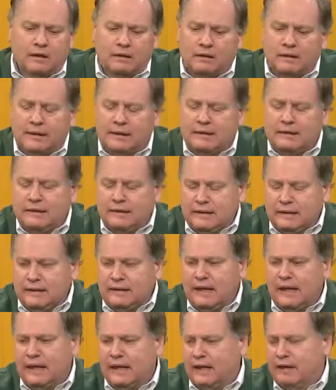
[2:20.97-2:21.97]
they did
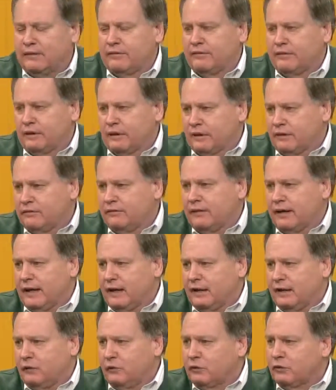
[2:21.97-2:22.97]
have a
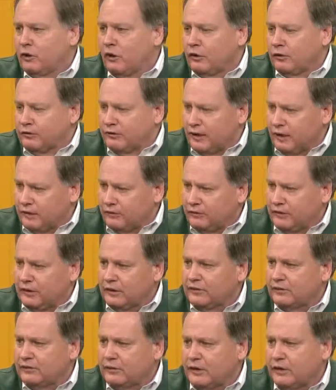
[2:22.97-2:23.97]
valid, it was called a tenancy
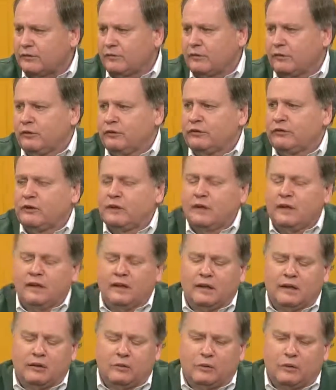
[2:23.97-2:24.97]
at sufferance.
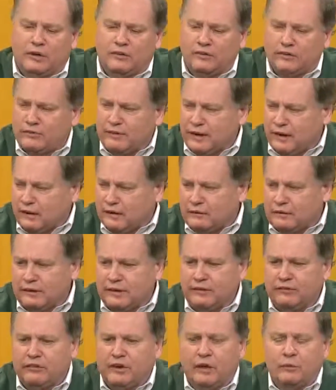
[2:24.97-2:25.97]
Right. It was a valid
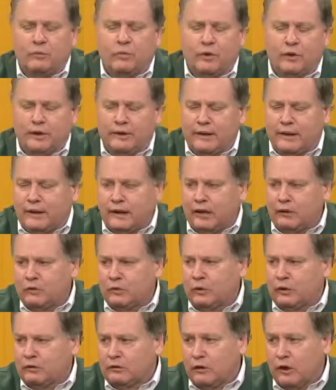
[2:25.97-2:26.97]
lease. I pointed that out
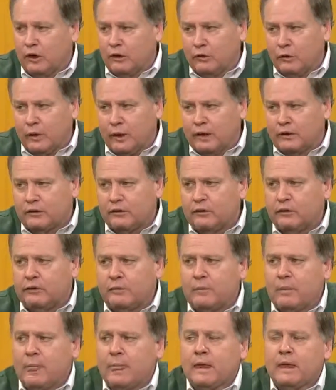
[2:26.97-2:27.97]
to our law director.
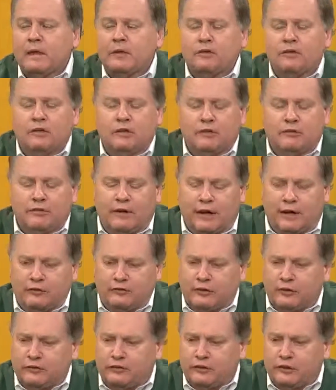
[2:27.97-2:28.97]
She
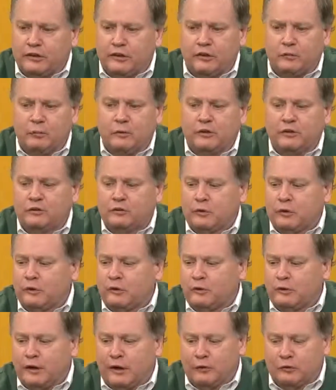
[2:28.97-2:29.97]
advised our city
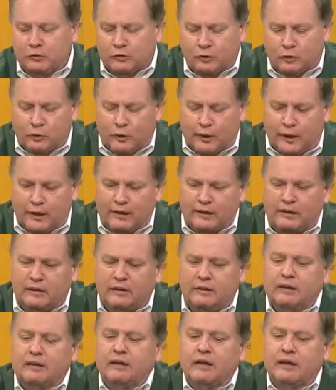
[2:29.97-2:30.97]
administrator that I was correct,
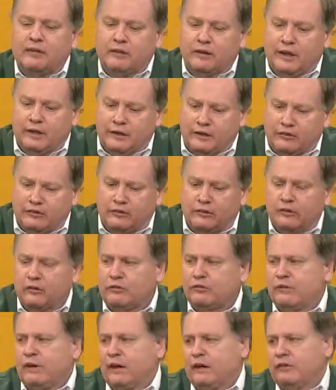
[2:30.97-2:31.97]
and yet he still
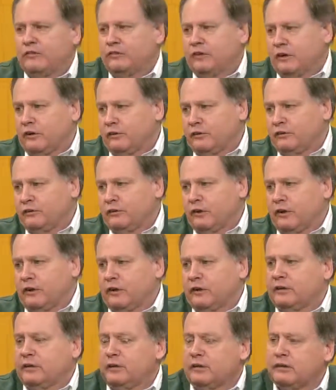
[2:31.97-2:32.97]
filed charges on
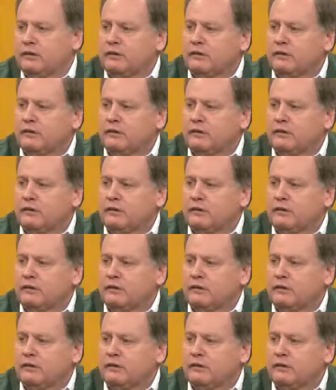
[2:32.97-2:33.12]
it.